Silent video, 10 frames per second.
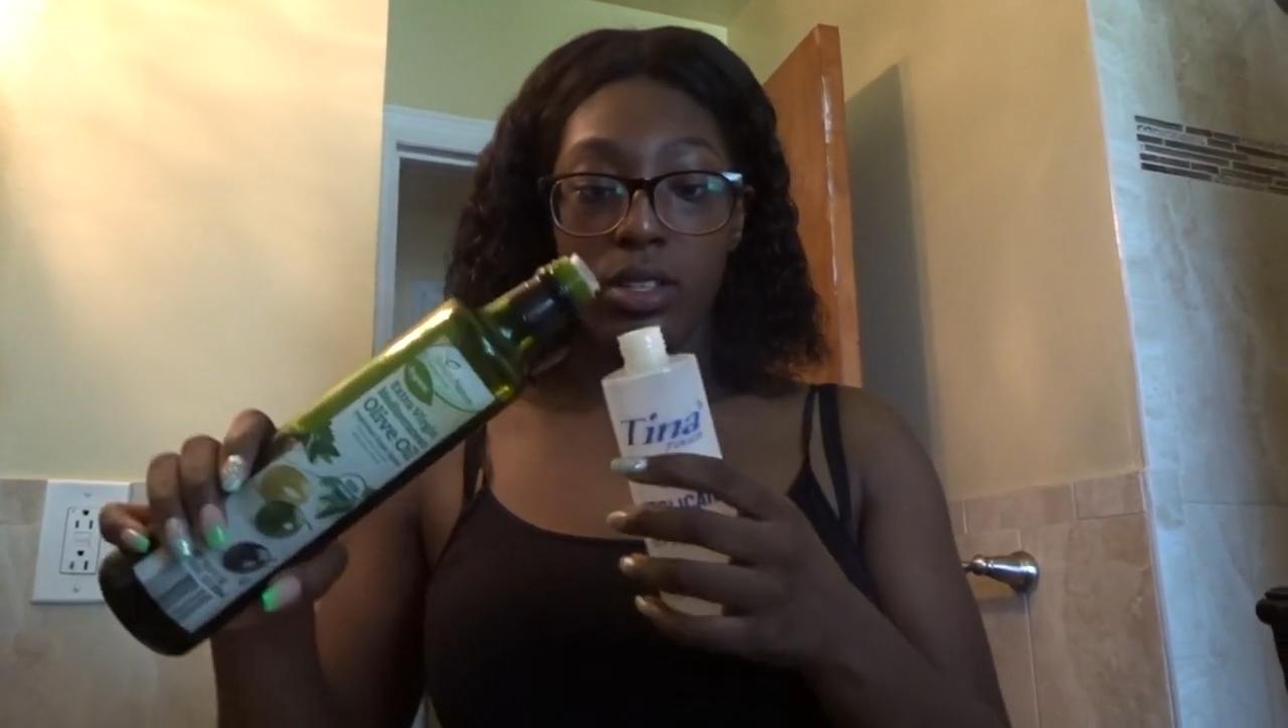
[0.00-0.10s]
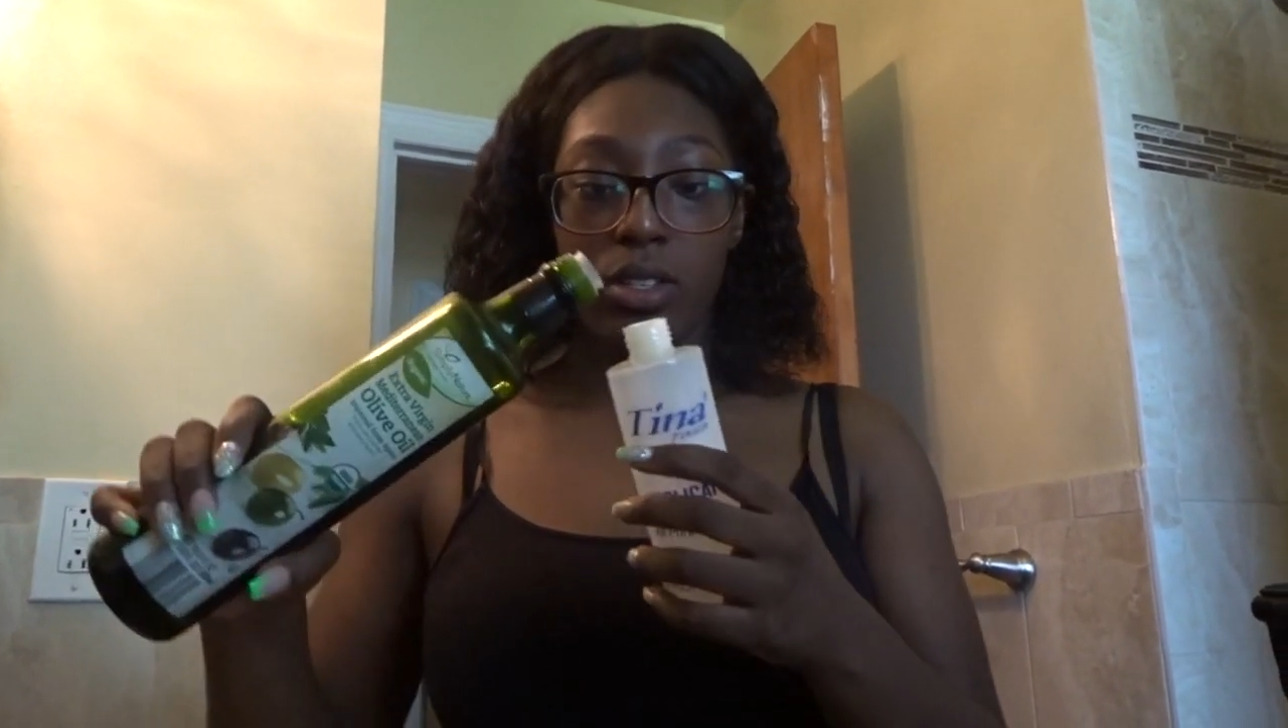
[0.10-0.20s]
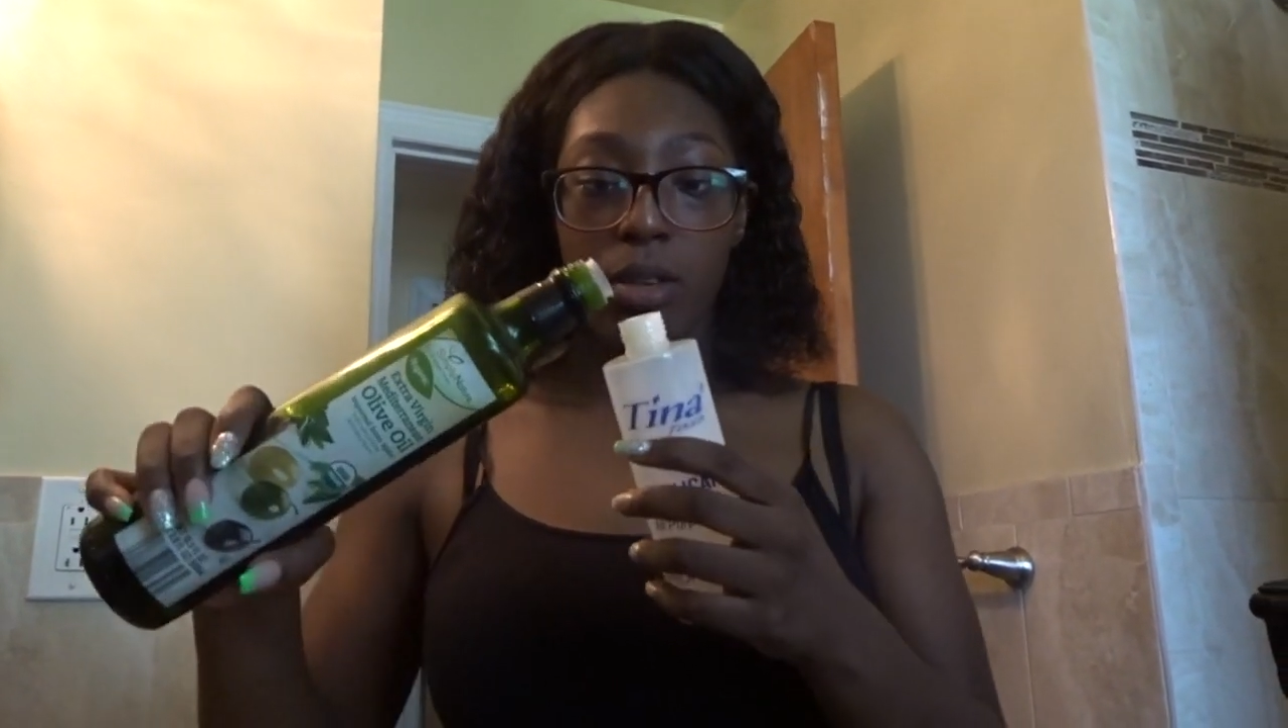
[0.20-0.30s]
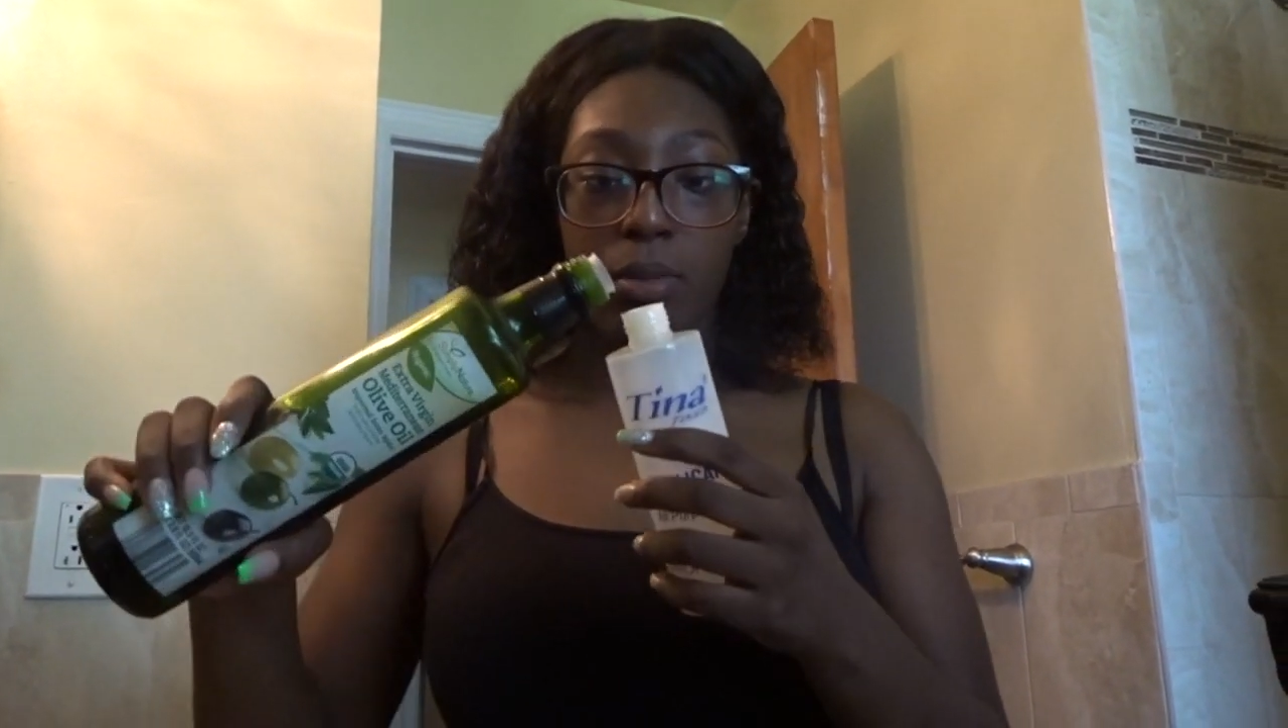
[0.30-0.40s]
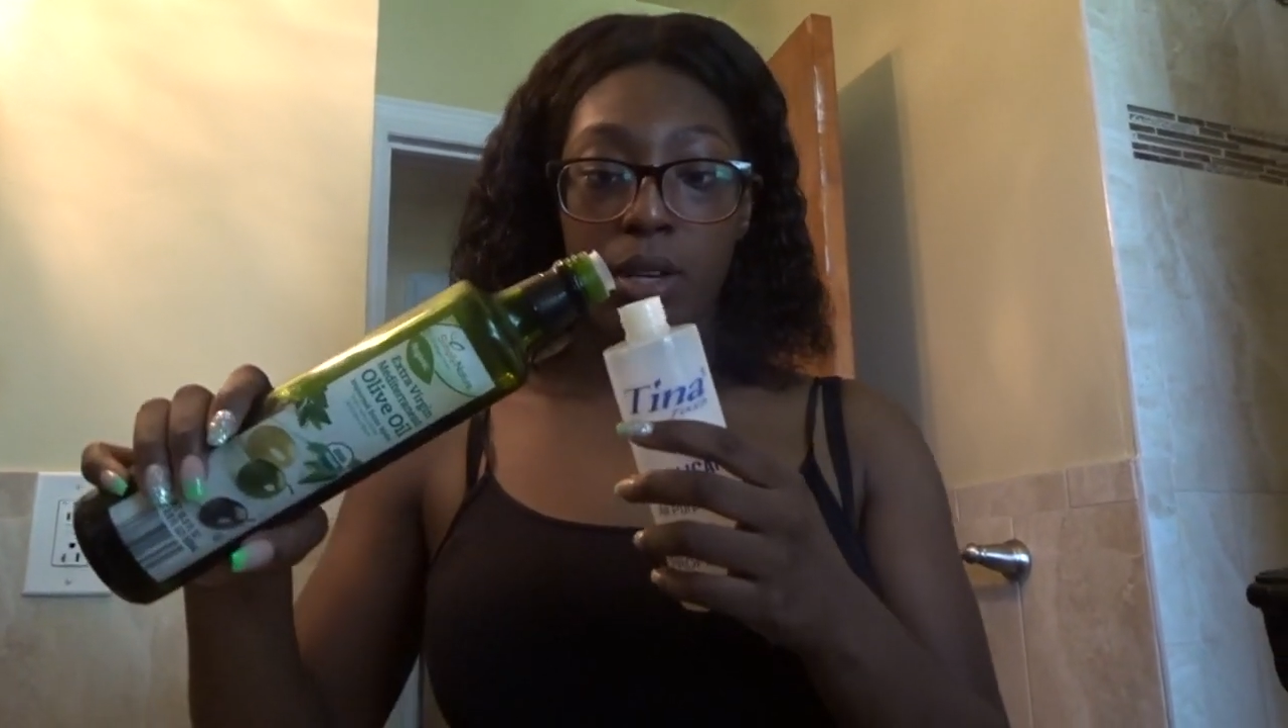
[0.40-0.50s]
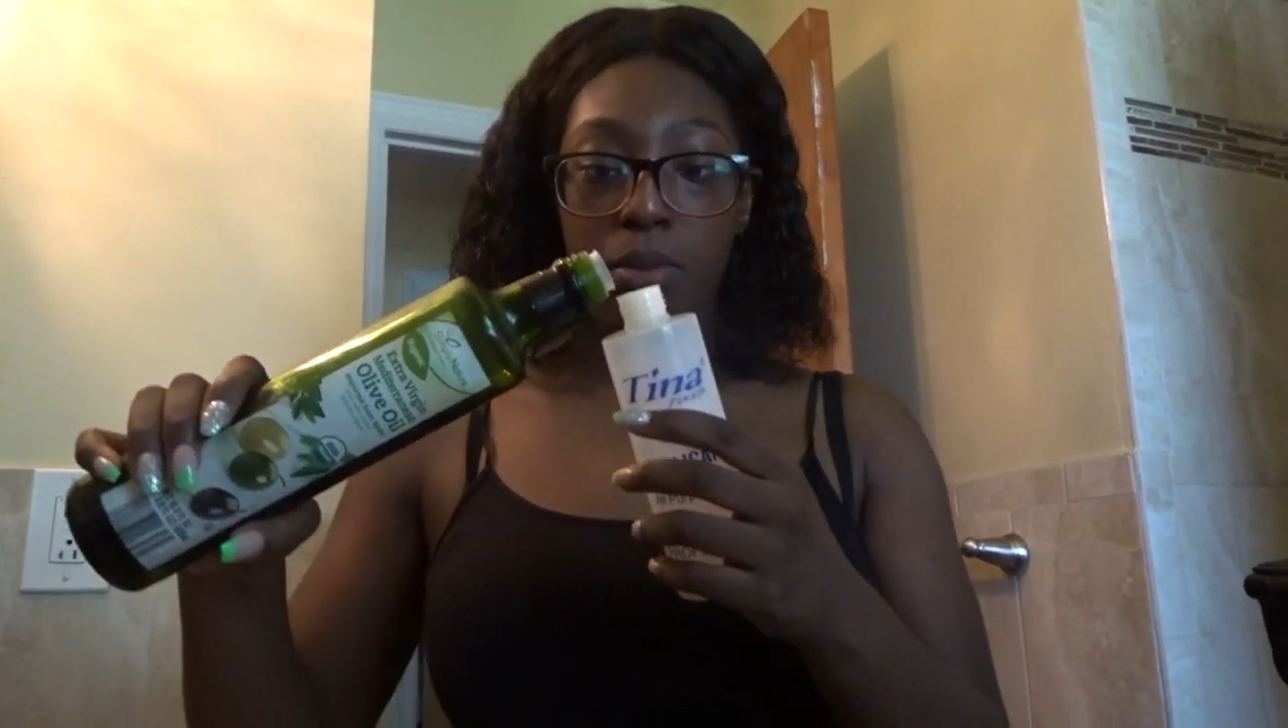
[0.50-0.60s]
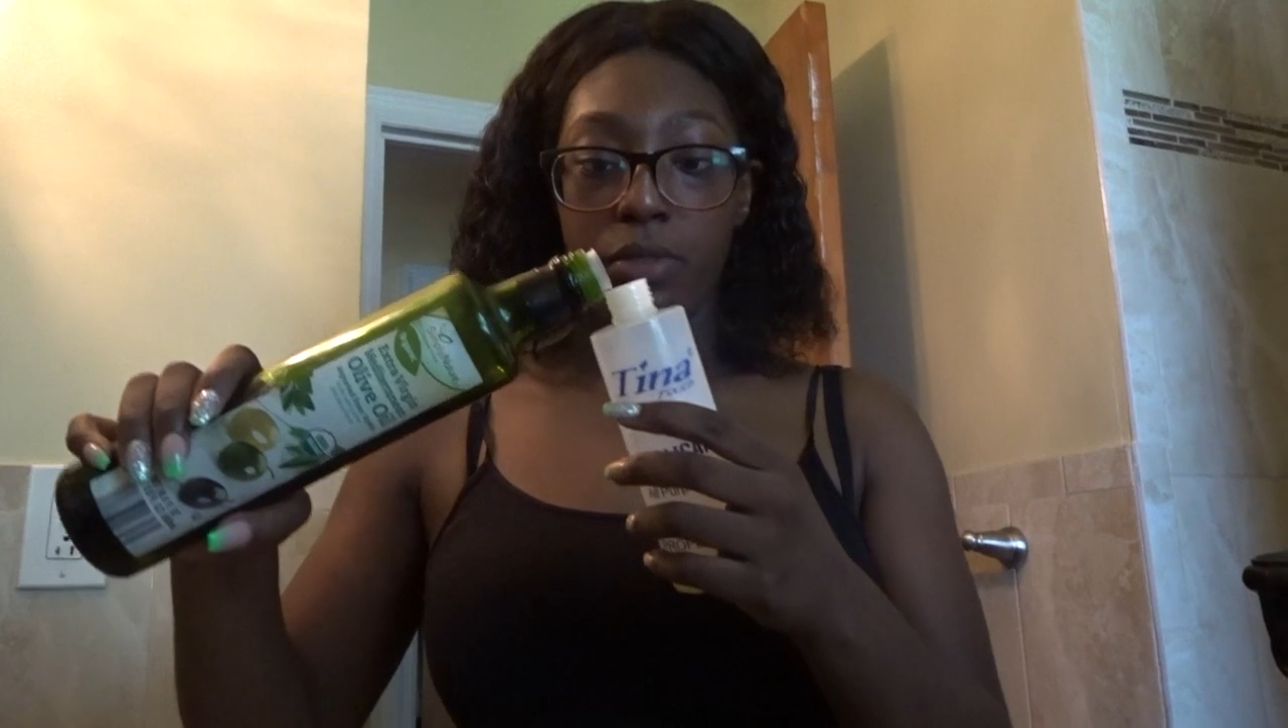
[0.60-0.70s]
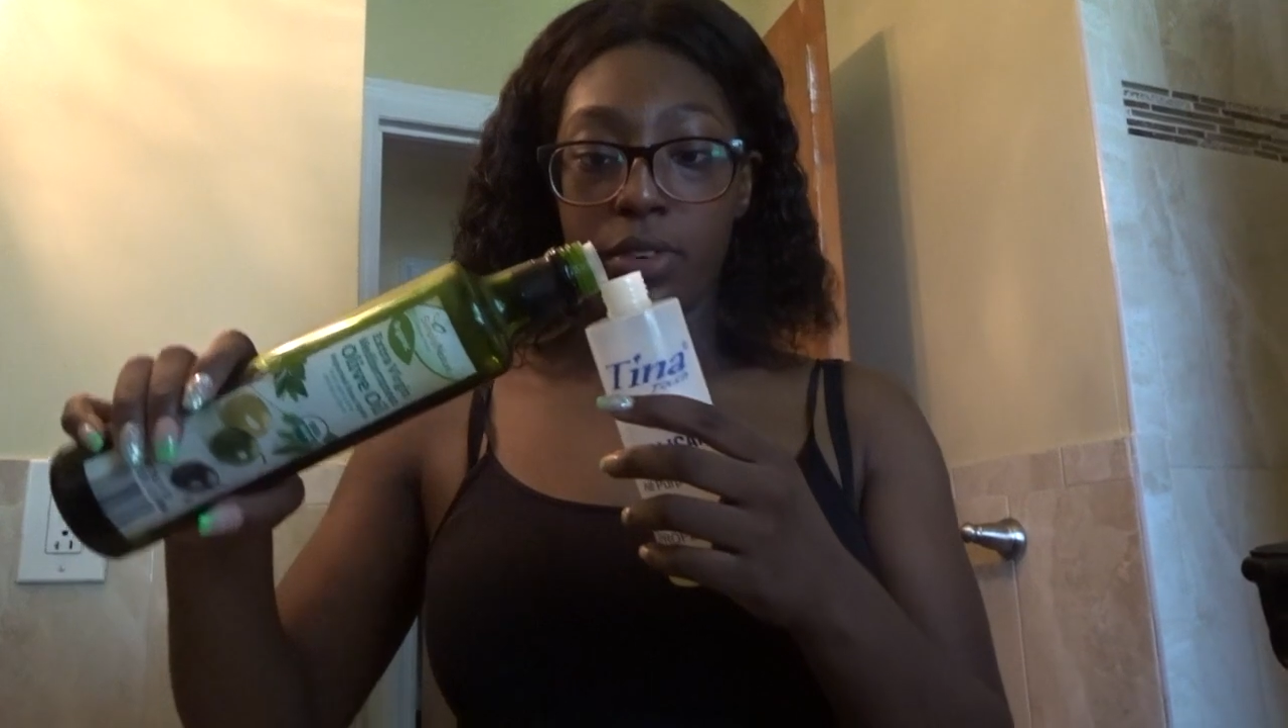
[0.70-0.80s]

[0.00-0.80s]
So I'm gonna put